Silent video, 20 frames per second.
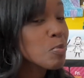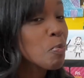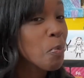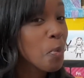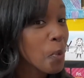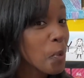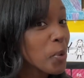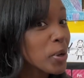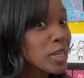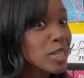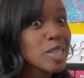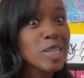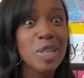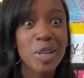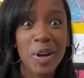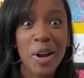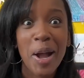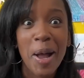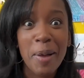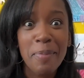Boys,
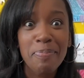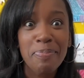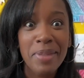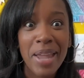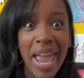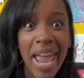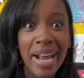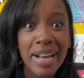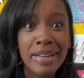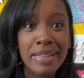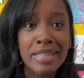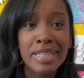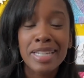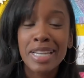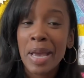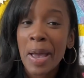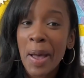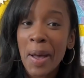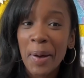you're up next.